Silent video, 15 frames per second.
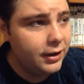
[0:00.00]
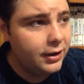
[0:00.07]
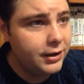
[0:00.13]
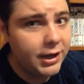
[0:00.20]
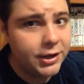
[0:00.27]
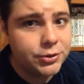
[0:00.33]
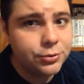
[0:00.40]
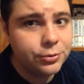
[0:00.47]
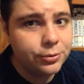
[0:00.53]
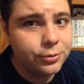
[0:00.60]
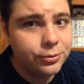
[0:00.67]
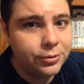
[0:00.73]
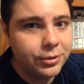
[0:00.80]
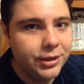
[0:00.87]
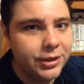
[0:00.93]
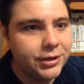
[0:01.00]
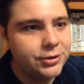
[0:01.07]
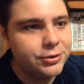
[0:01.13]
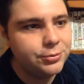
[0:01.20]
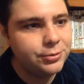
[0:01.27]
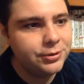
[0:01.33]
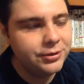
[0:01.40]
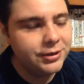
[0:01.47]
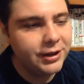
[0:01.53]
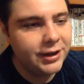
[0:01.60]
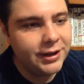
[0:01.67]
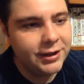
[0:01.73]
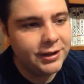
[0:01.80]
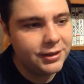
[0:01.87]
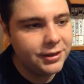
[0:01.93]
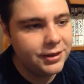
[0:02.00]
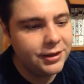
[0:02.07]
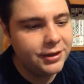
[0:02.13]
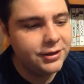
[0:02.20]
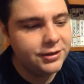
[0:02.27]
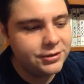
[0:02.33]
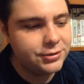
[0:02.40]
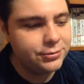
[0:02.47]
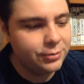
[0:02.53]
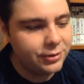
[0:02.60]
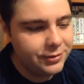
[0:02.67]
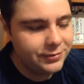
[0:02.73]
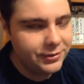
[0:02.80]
natural things, we're decaying things. What